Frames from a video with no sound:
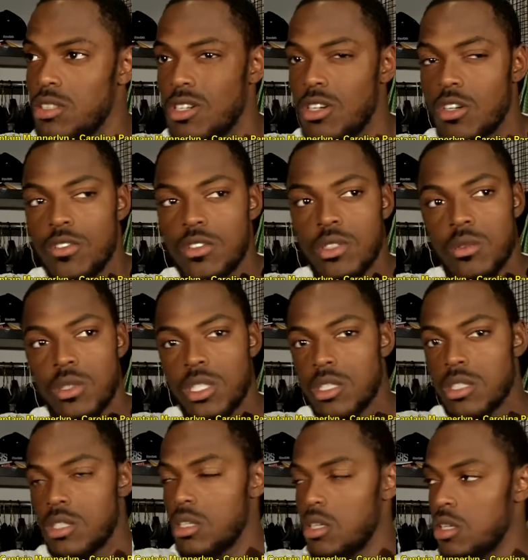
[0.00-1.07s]
Hopefully we can,
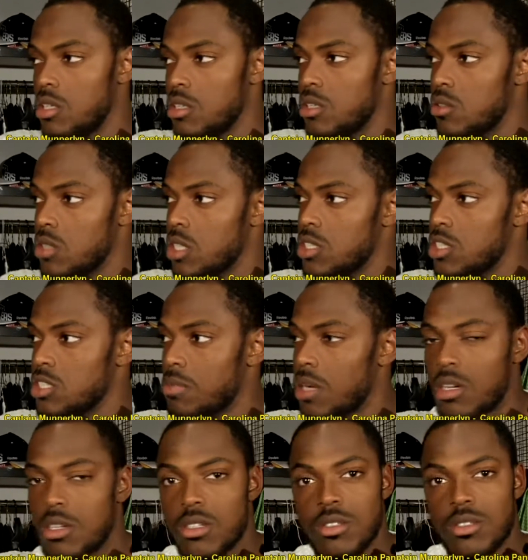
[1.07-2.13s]
get this
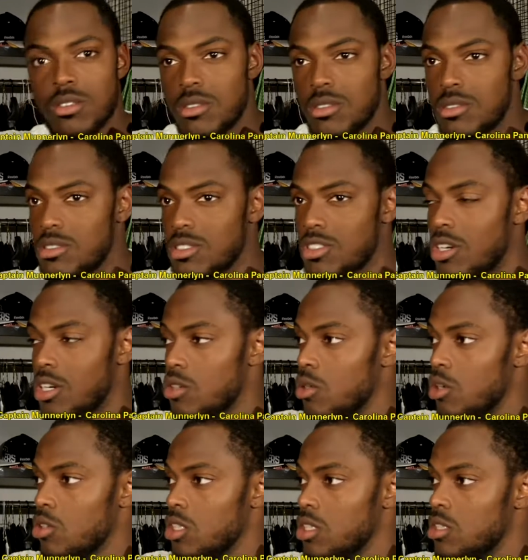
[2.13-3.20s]
ball start
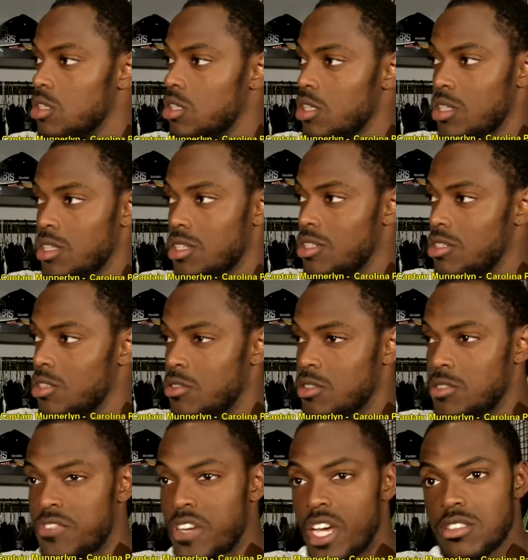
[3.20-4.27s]
rolling,
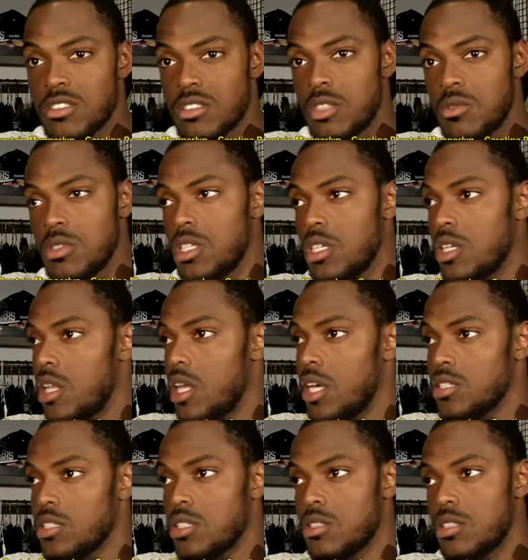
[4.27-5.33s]
faster than we did
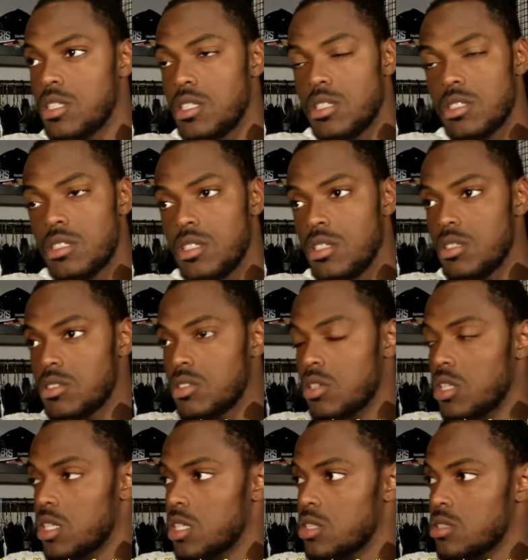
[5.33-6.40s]
last year, and
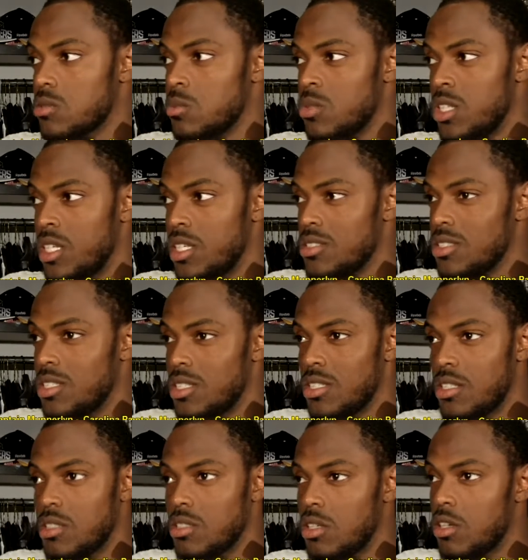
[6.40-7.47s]
start getting some wins, and
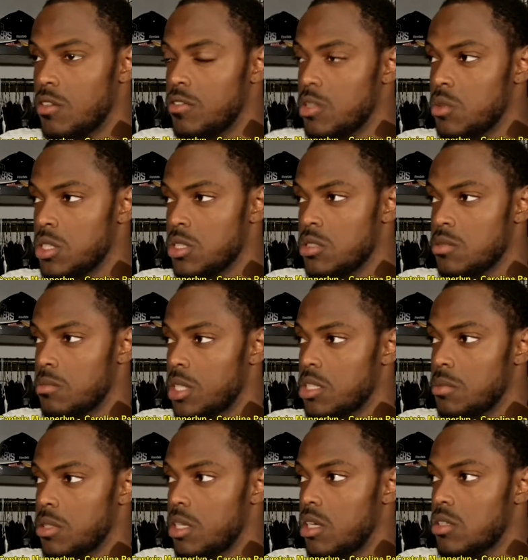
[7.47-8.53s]
hopefully we can make
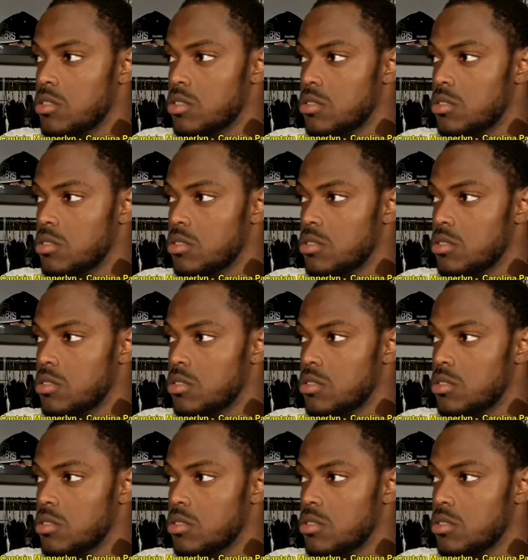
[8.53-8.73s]
the playoffs.